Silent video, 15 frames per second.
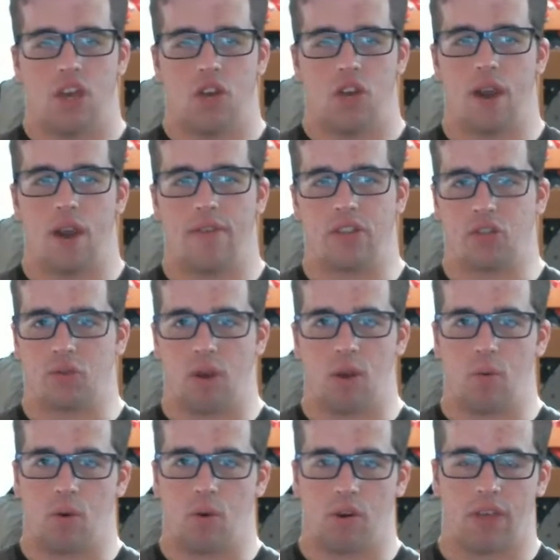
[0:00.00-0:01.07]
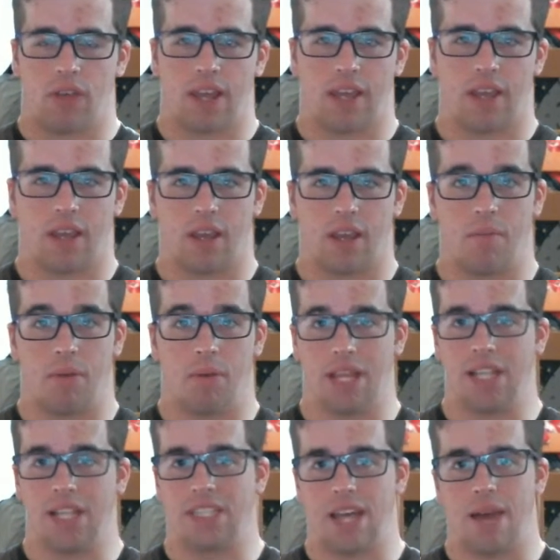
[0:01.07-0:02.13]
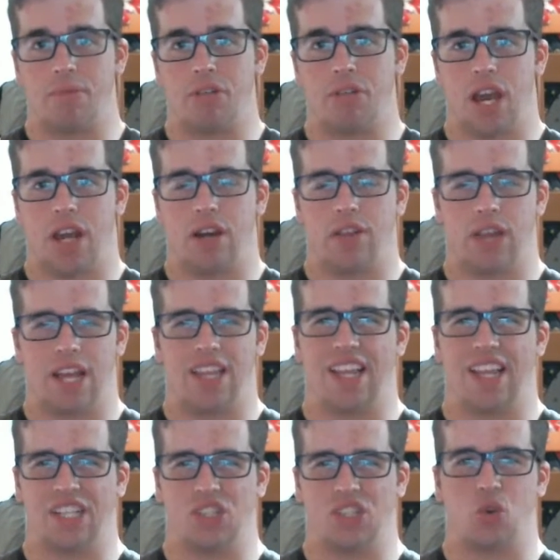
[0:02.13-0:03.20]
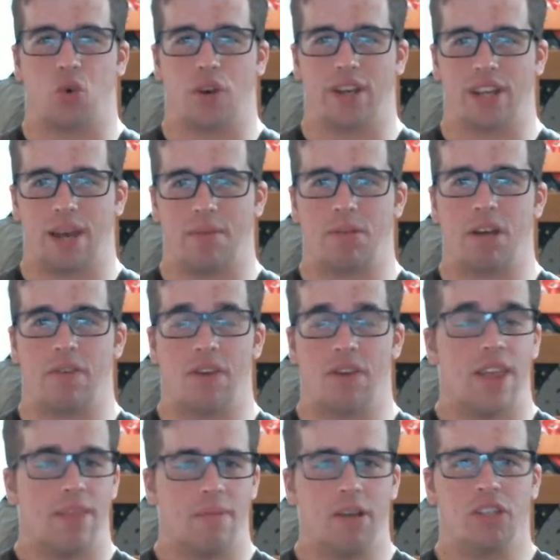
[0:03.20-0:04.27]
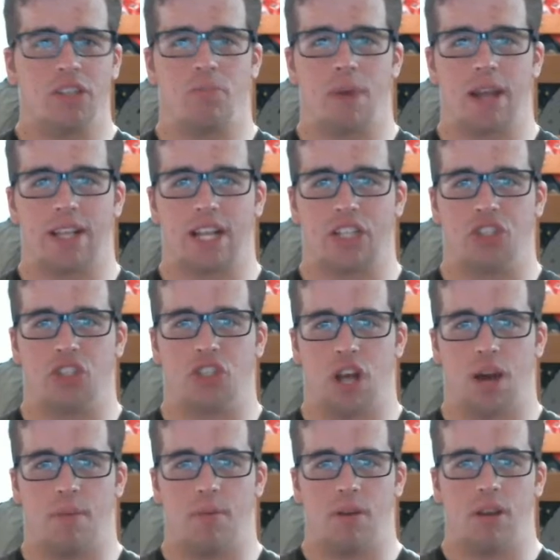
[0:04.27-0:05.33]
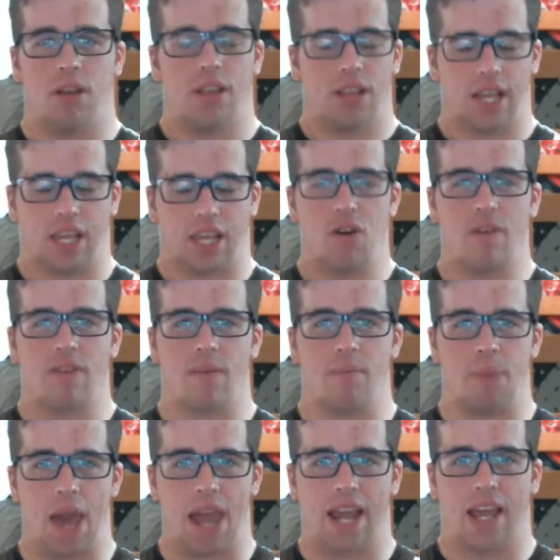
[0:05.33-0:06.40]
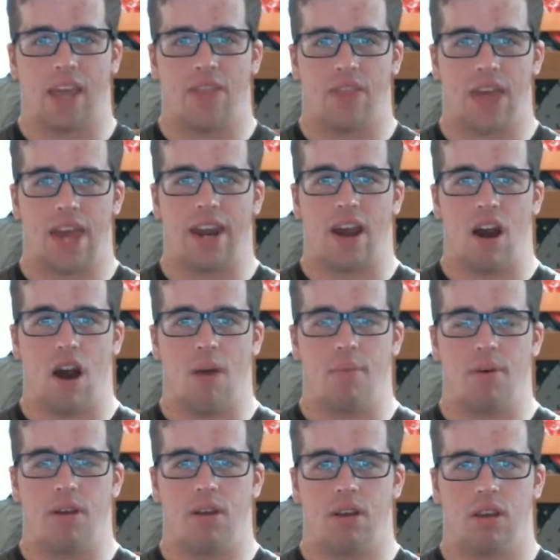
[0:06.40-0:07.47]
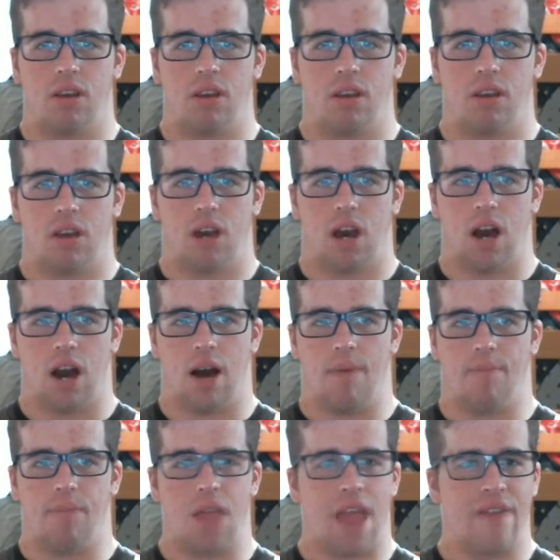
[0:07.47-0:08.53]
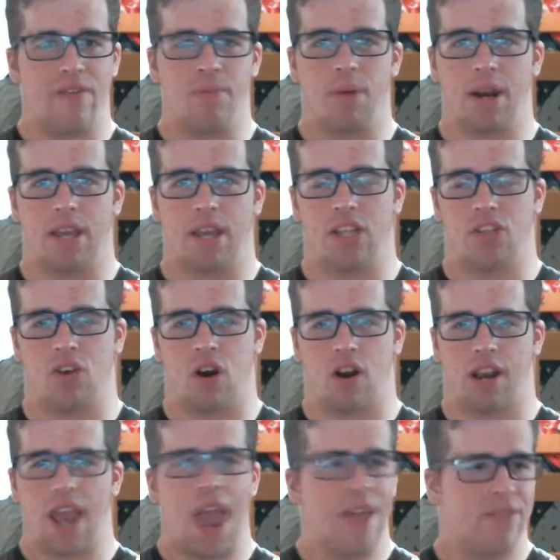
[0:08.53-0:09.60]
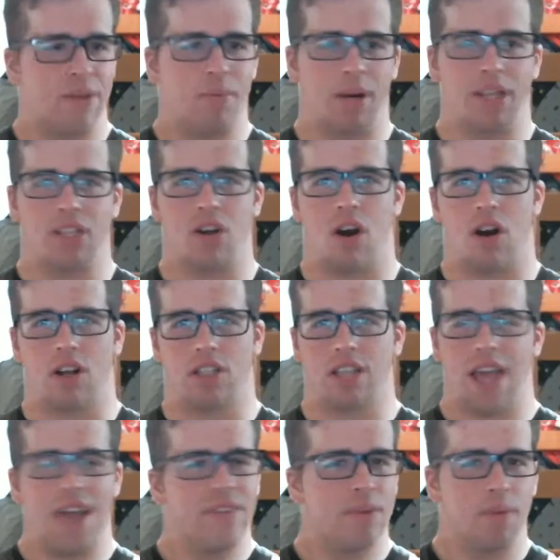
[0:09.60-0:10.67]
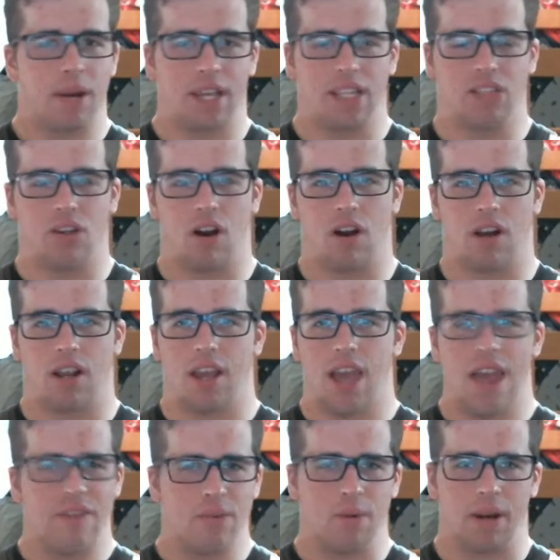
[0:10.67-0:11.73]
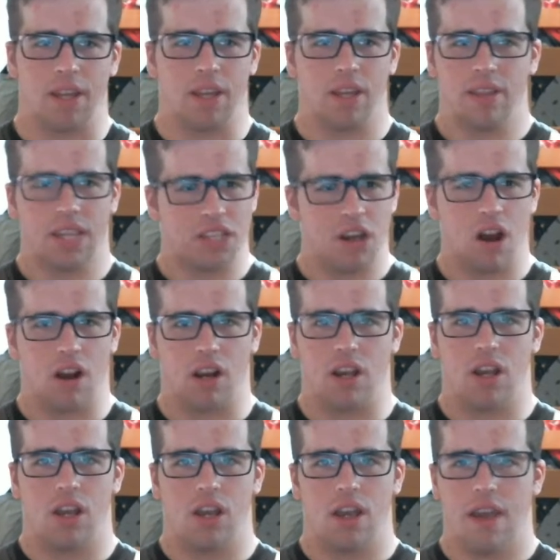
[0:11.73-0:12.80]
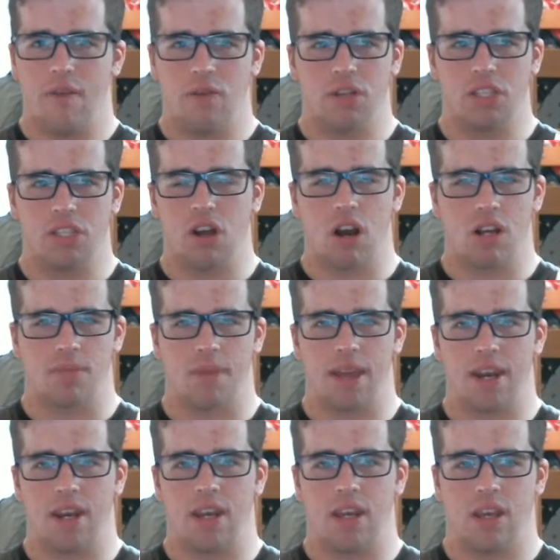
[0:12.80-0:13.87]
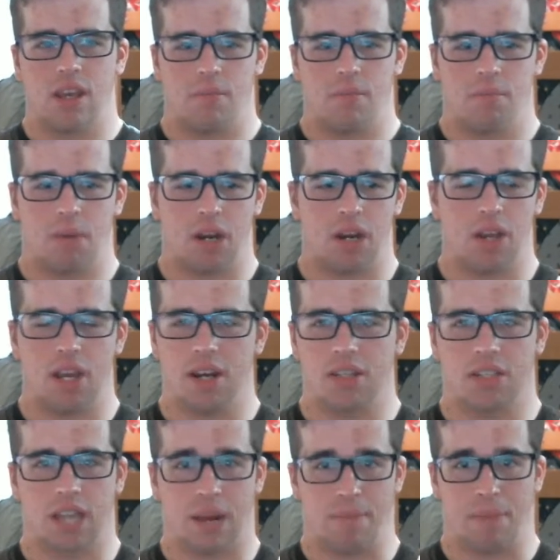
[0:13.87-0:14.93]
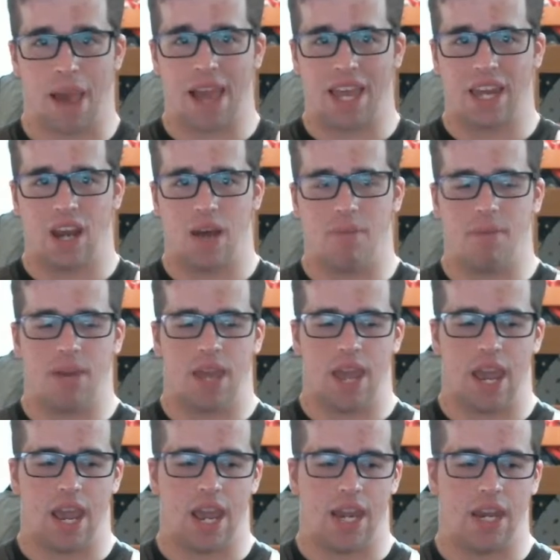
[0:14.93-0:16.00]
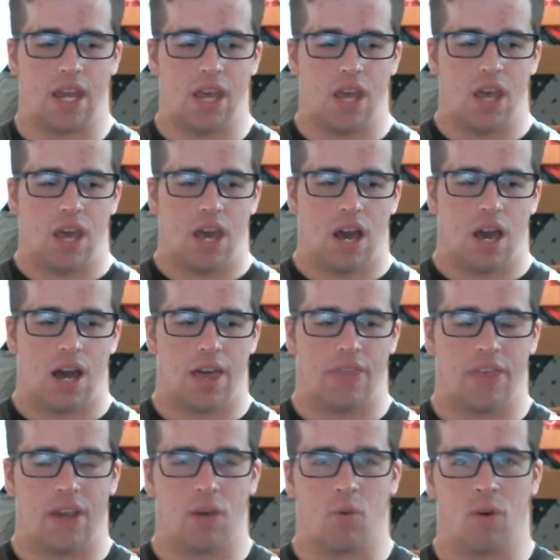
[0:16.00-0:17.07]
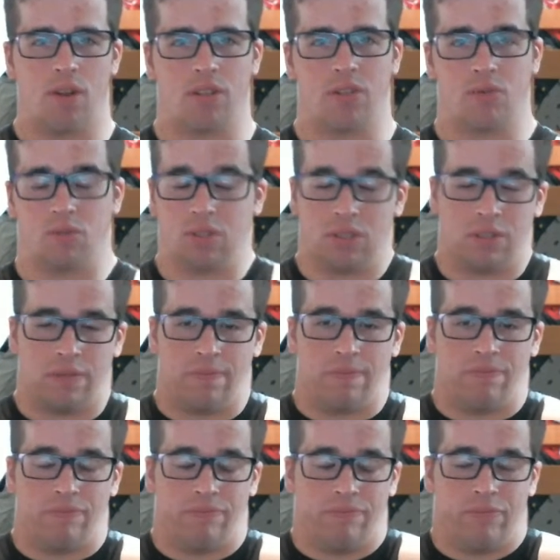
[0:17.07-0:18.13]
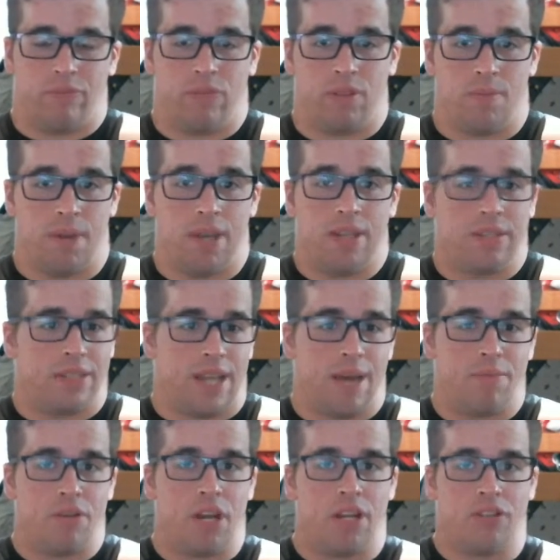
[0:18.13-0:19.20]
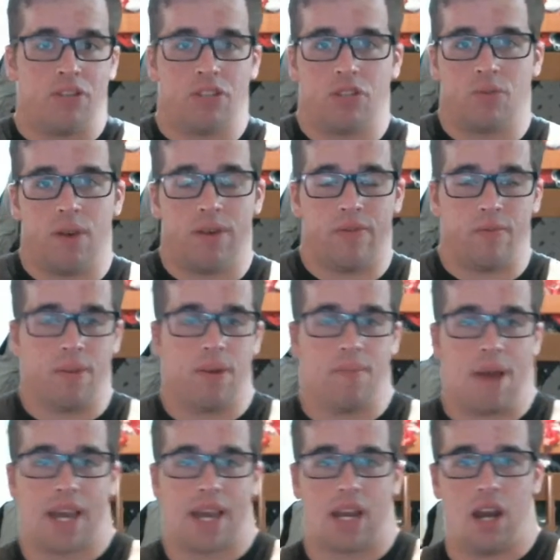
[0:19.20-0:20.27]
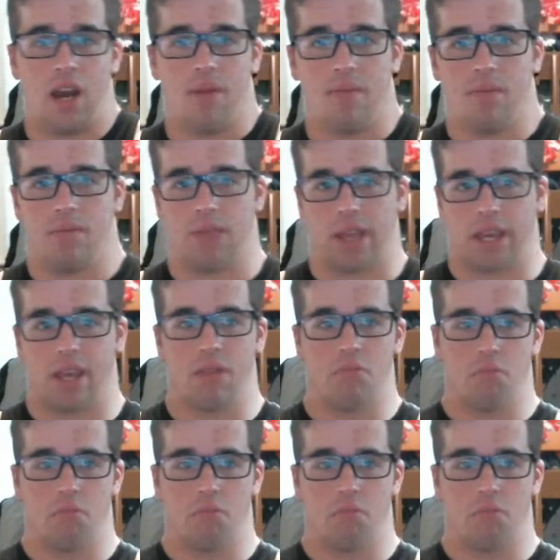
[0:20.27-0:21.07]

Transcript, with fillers: you have this great work ethic, but then Snapchat and that, like, story type stuff makes you back that shit up. Like, you have to back that up. Everybody can talk. Everybody talks. Everybody can talk. Everybody. They talk. Everyone just talks, man. But you just got to back it up. And I think to me, Snapchat's just a way for me to back it up. Like,